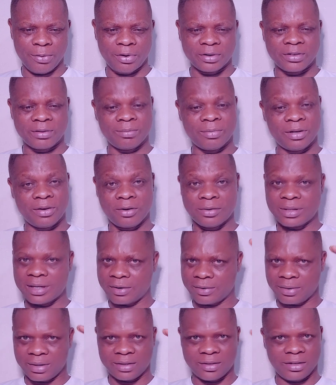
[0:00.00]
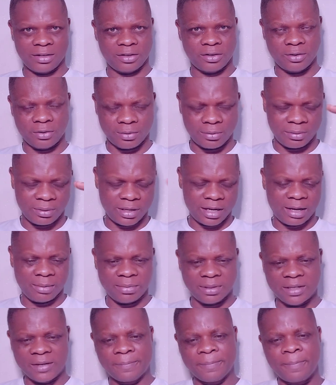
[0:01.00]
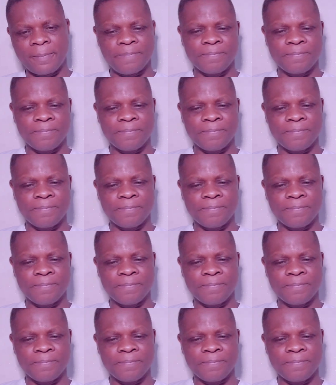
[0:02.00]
Award. Big ups and congratulations to Tems.